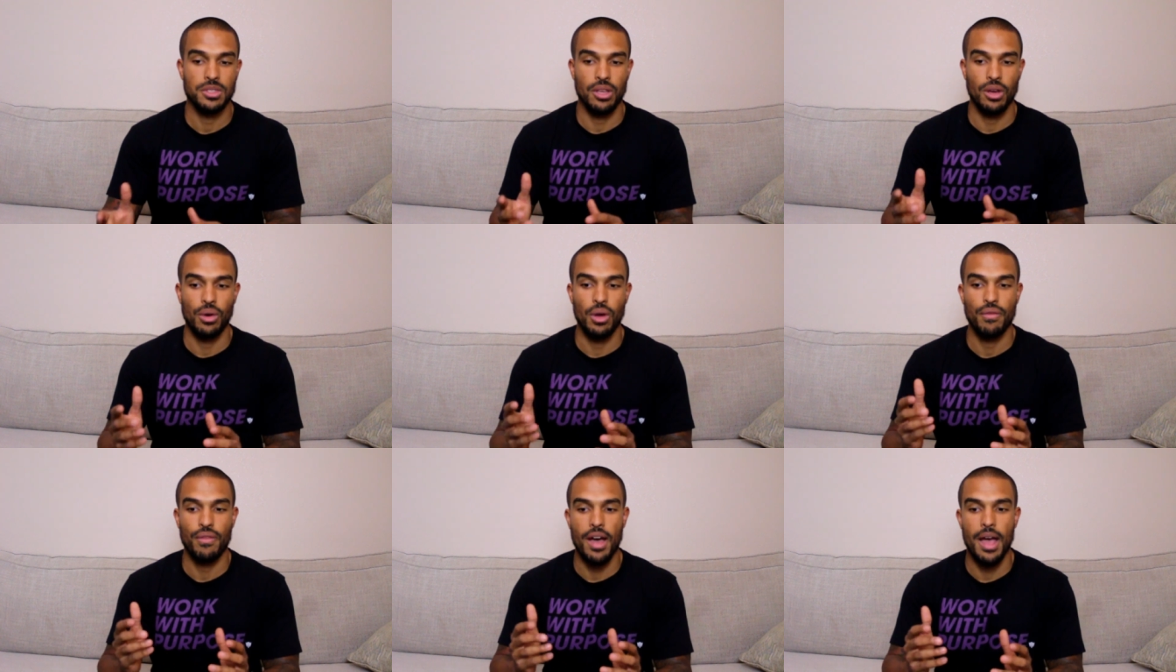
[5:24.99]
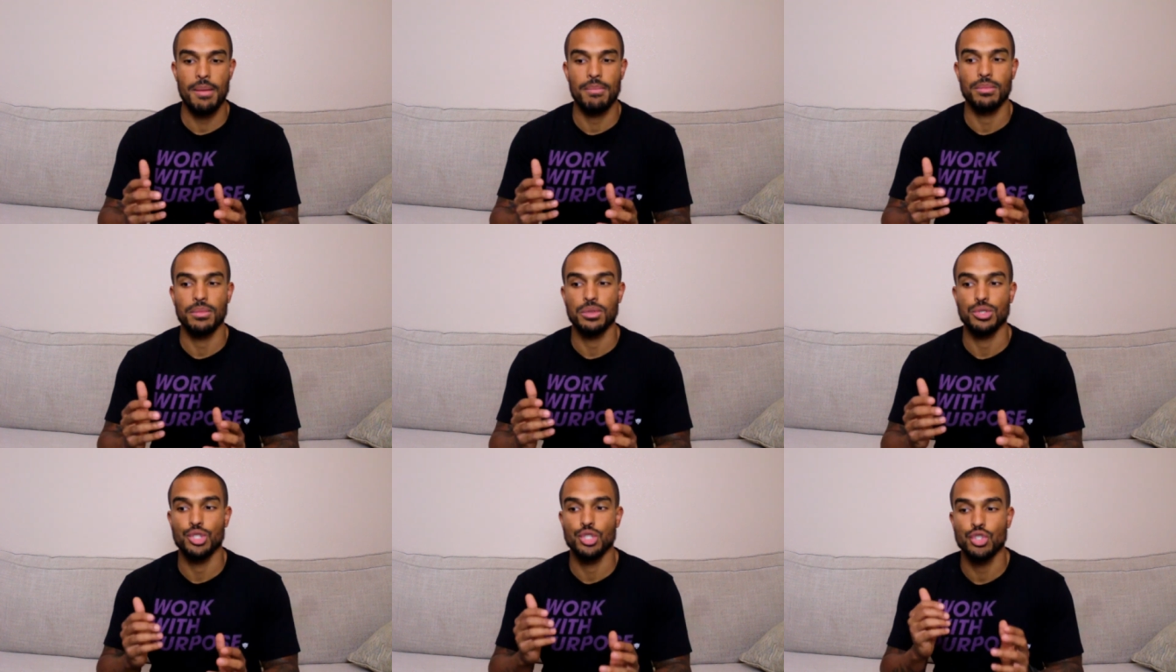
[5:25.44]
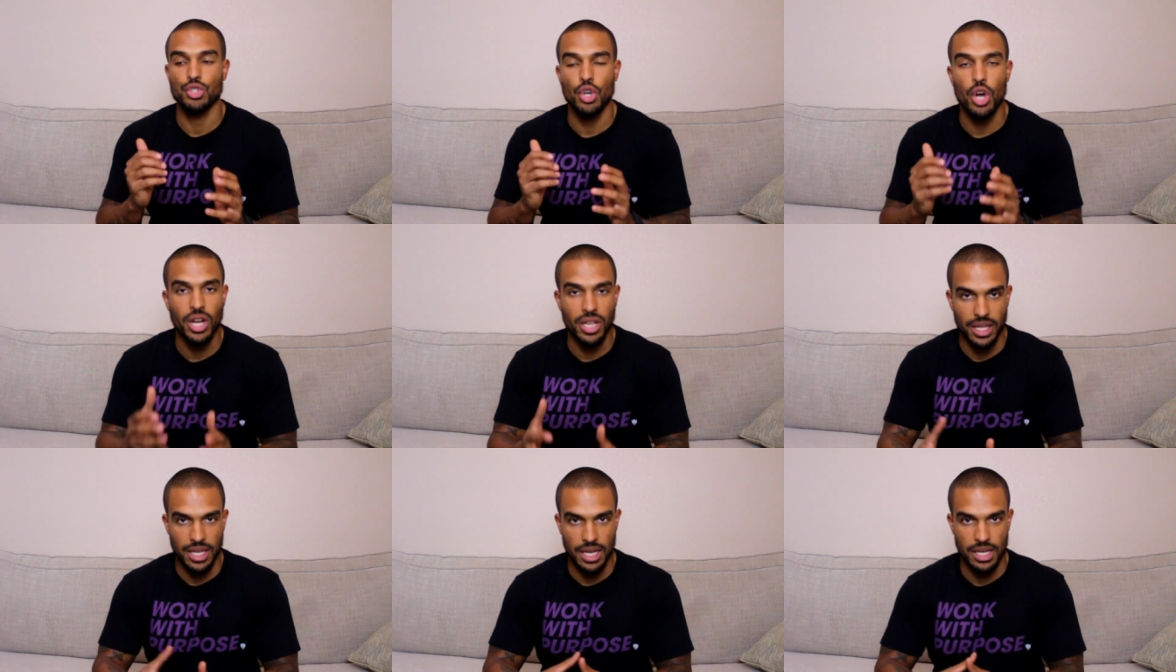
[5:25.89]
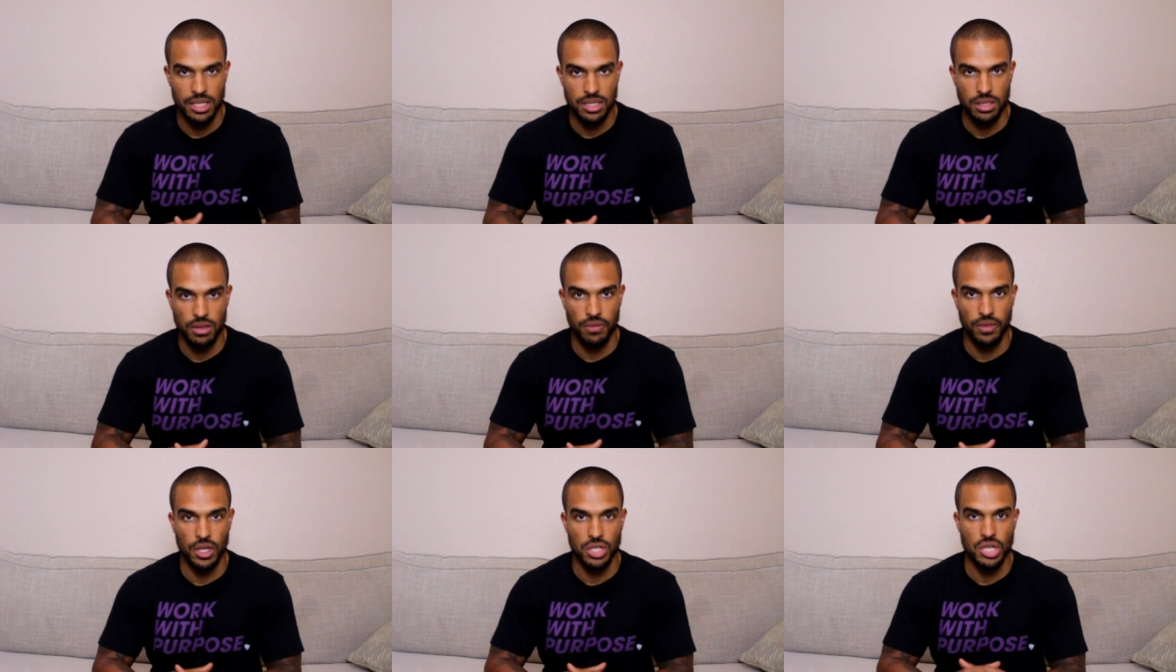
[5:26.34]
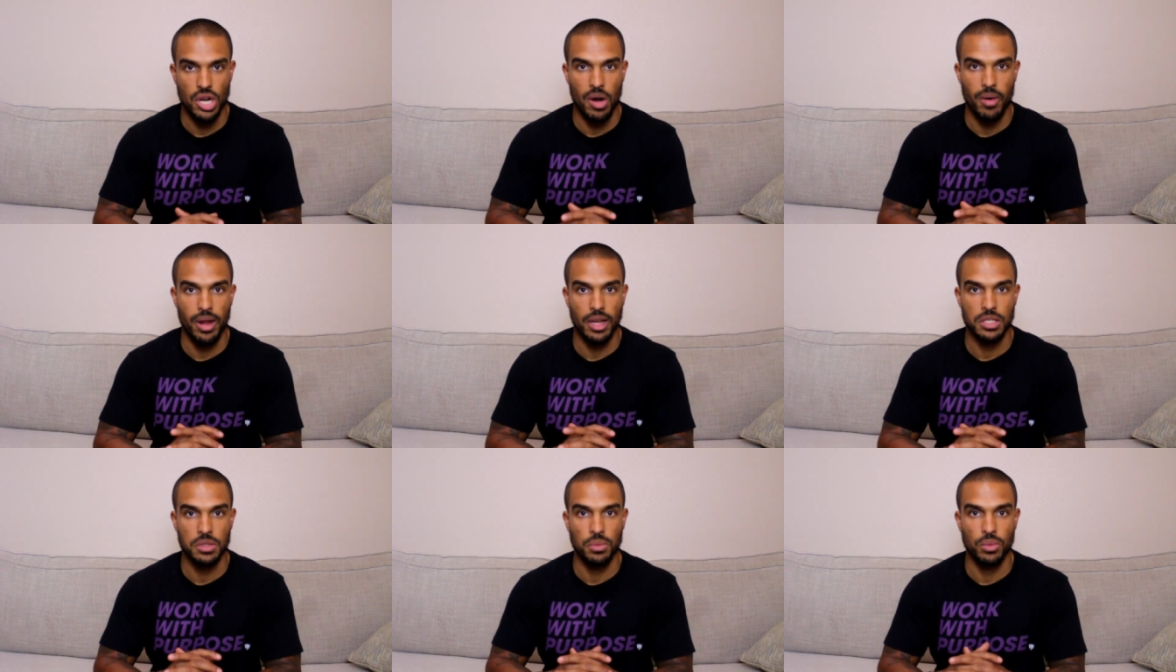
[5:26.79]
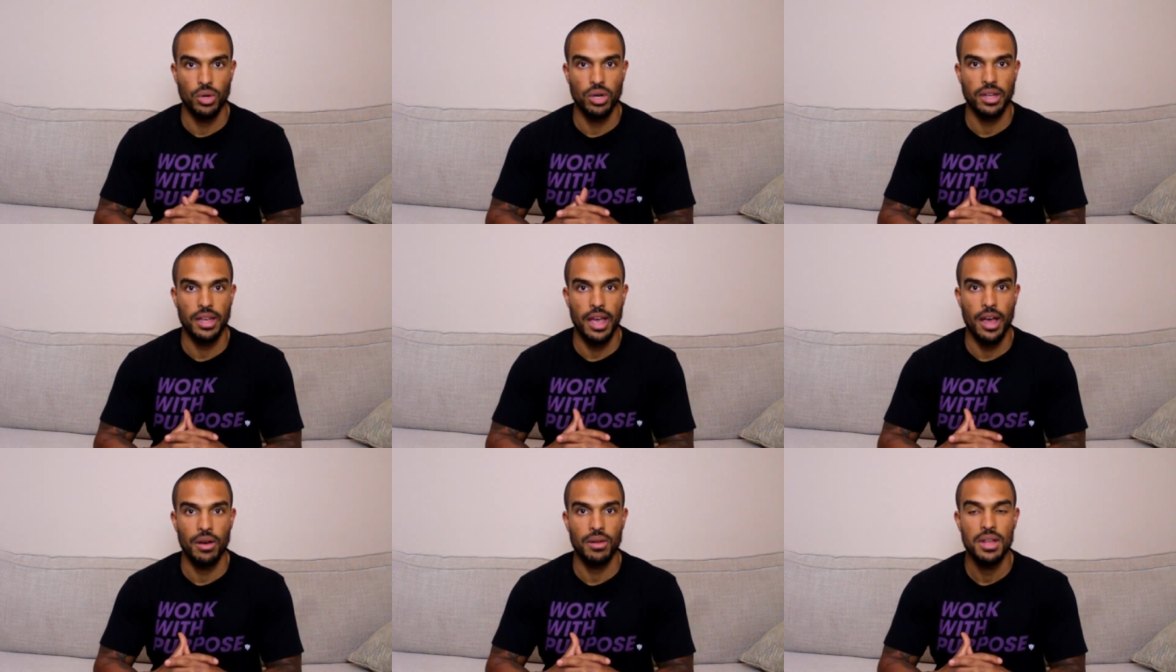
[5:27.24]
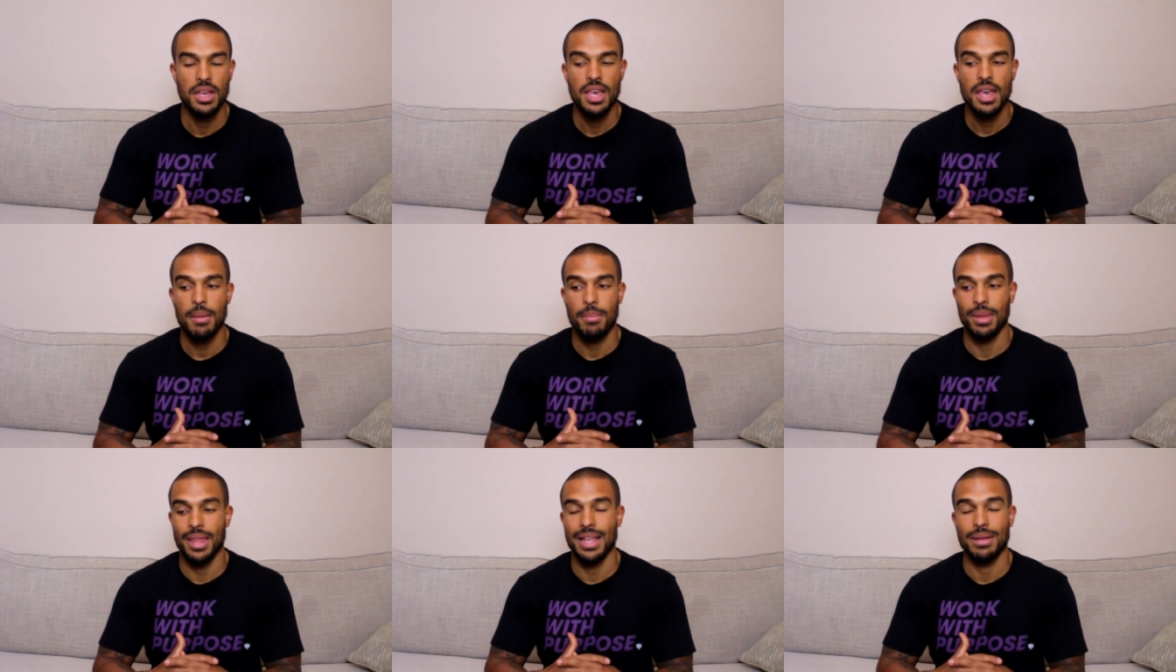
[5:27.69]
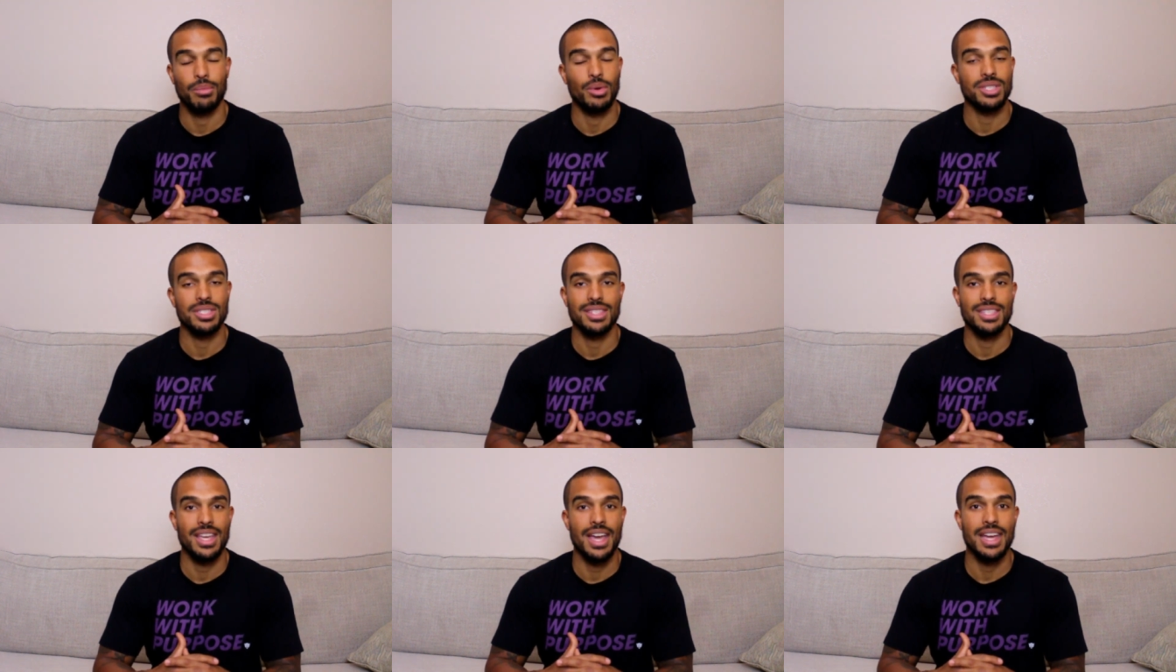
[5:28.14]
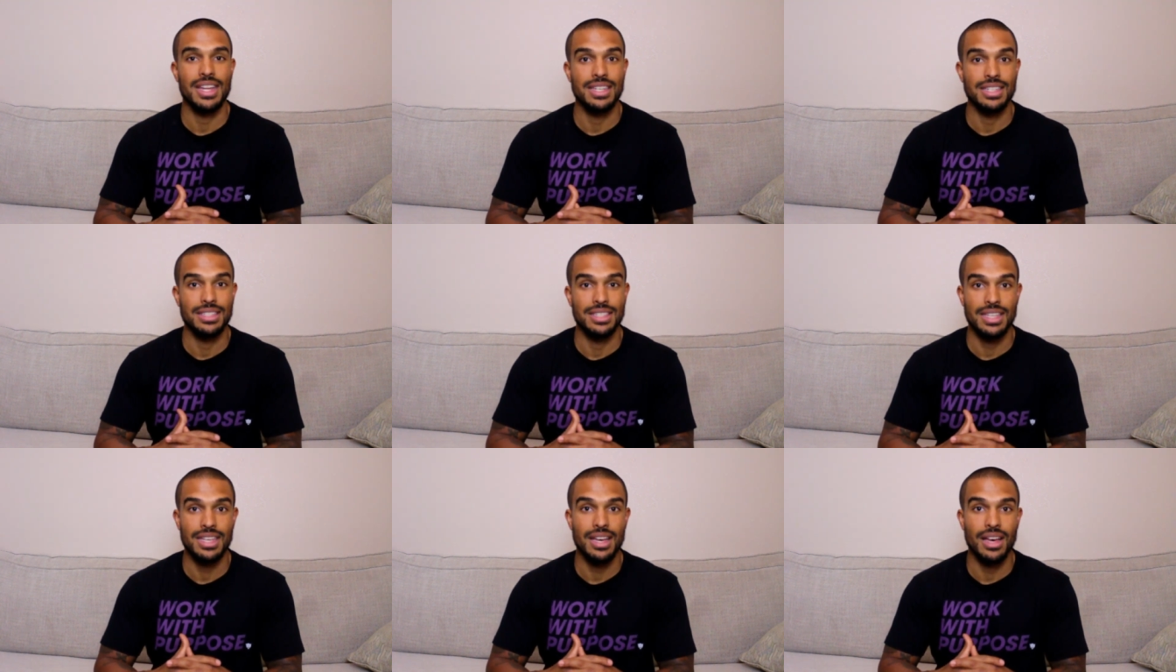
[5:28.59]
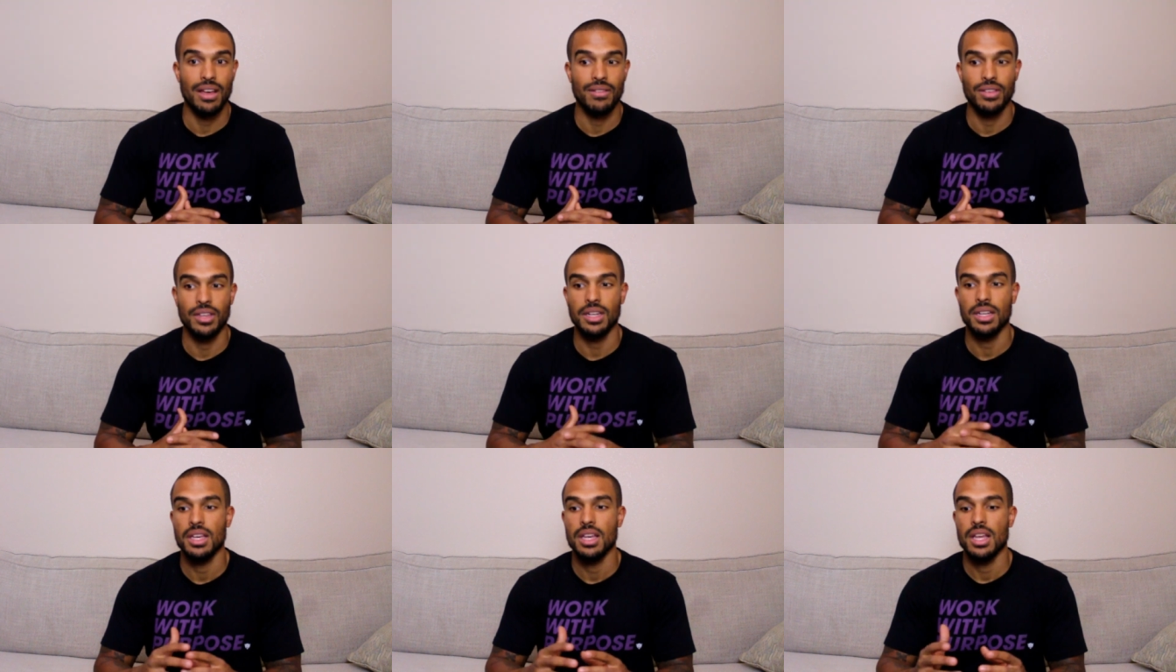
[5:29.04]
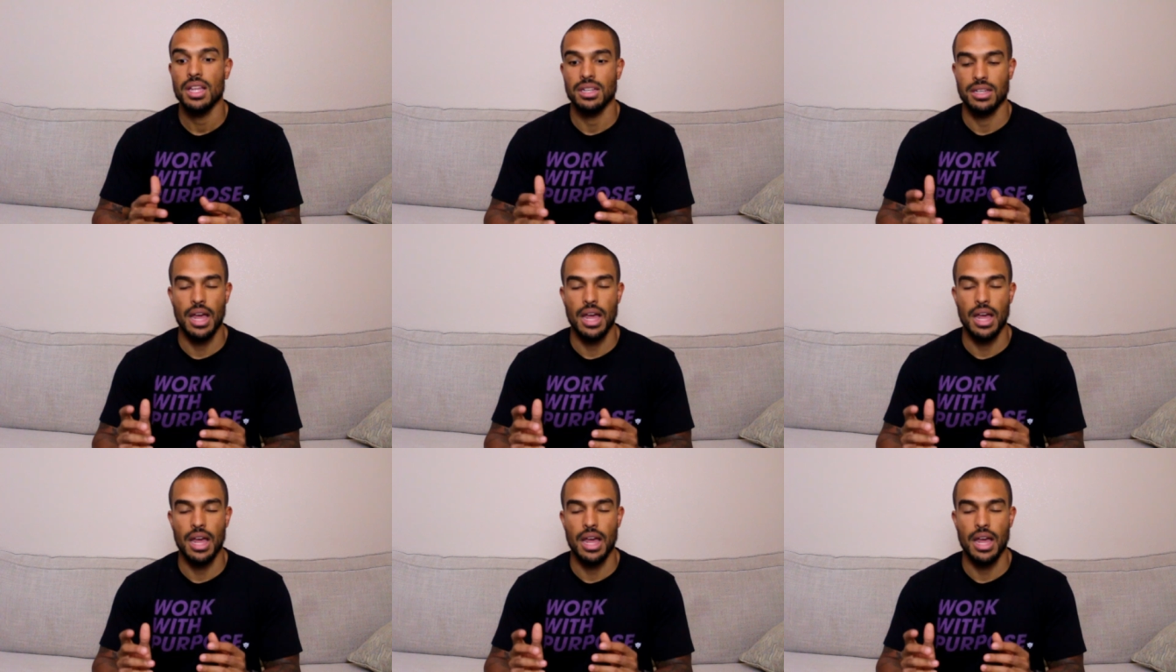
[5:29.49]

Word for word: So if I'm struggling to finish an RX workout, but that wasn't the idea of it,